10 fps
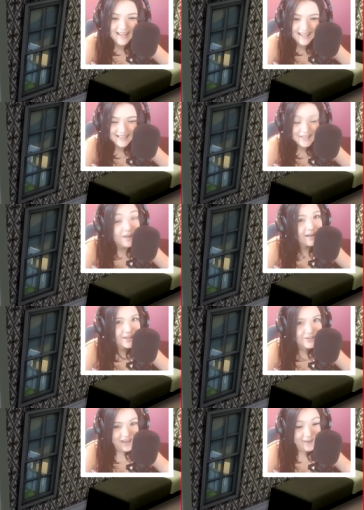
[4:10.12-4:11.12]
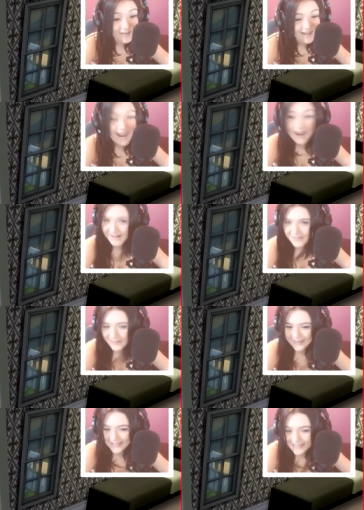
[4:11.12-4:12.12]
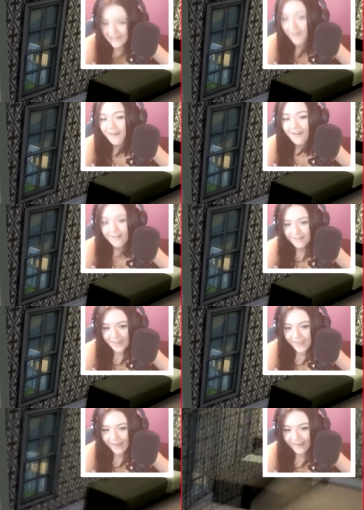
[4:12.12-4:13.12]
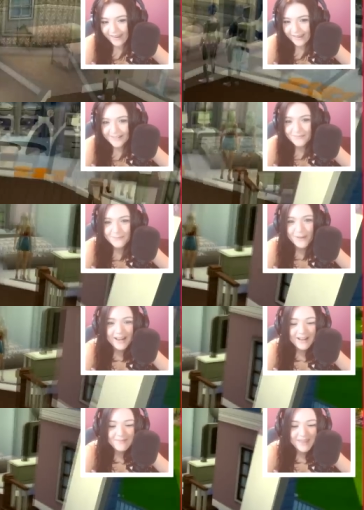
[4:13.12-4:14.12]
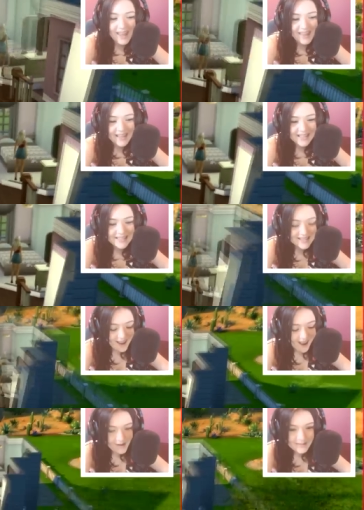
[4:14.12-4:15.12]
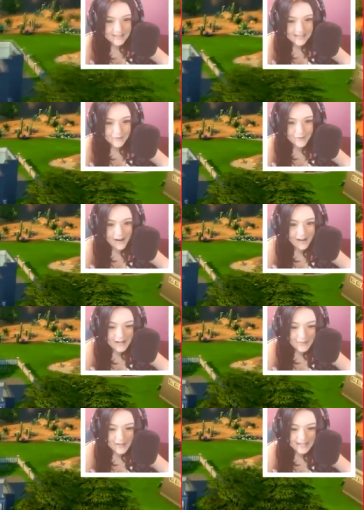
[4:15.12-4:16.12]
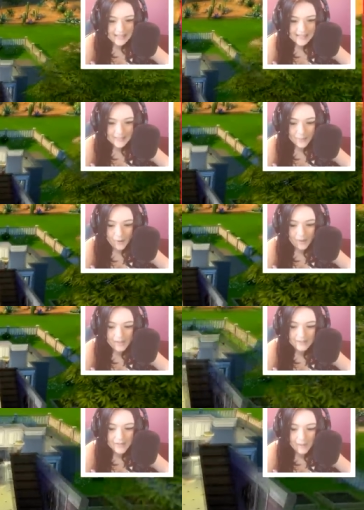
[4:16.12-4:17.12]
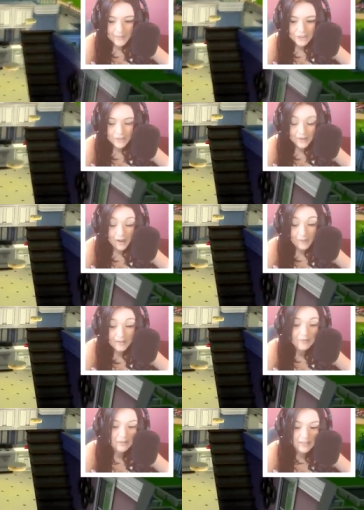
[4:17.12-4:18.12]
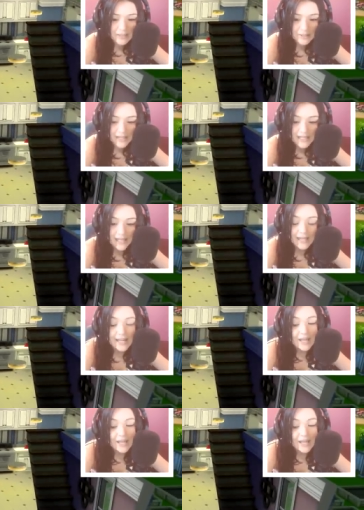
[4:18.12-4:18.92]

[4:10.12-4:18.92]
a shower and a toilet. Yay! But um yeah, that's the house. It's very quaint and small and not much going on, but I really do like it.